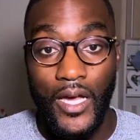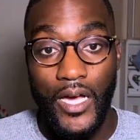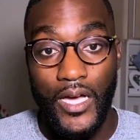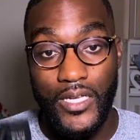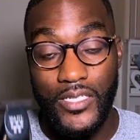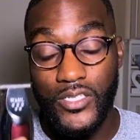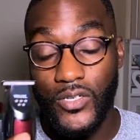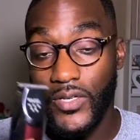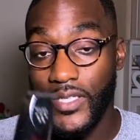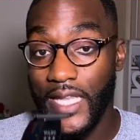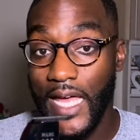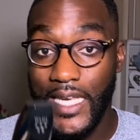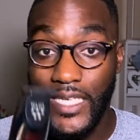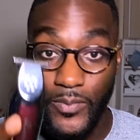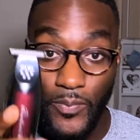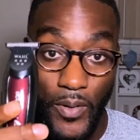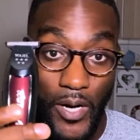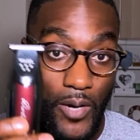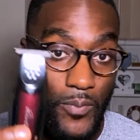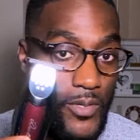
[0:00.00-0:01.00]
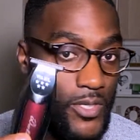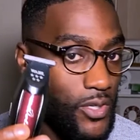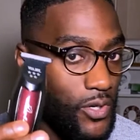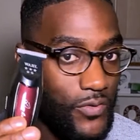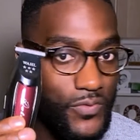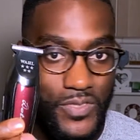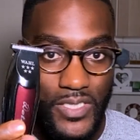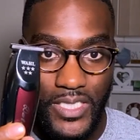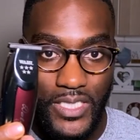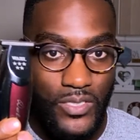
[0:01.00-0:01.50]
So in that department,
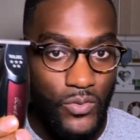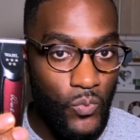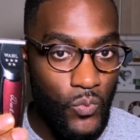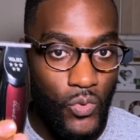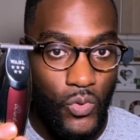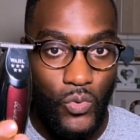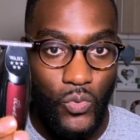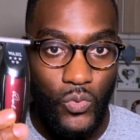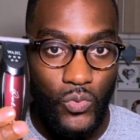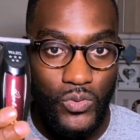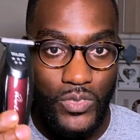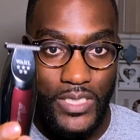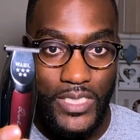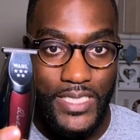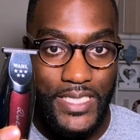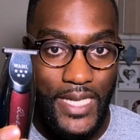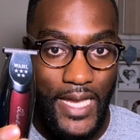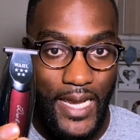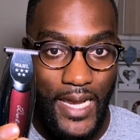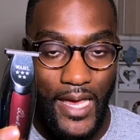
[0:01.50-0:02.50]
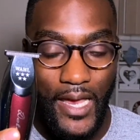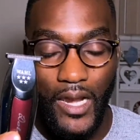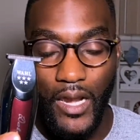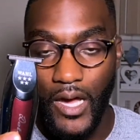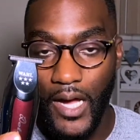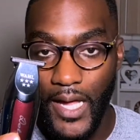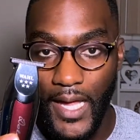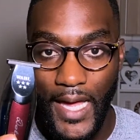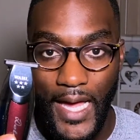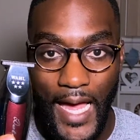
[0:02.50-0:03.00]
obviously the wall detailer
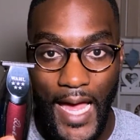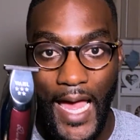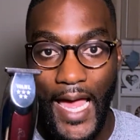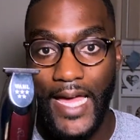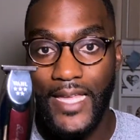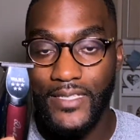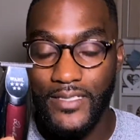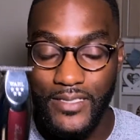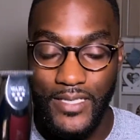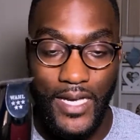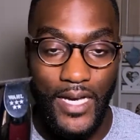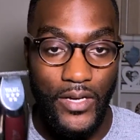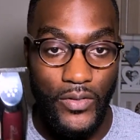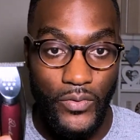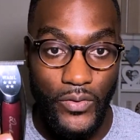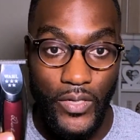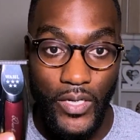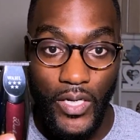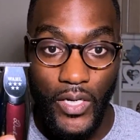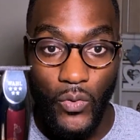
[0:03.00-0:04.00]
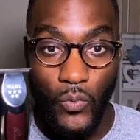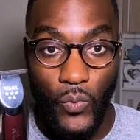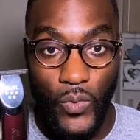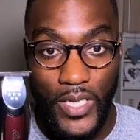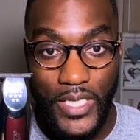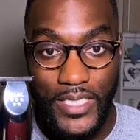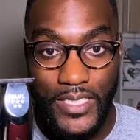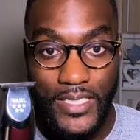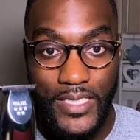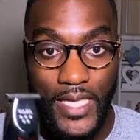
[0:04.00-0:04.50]
Li hands down
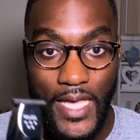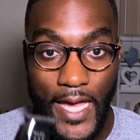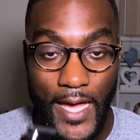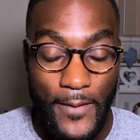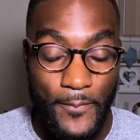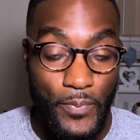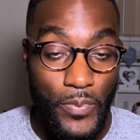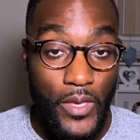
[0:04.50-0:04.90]
wins there.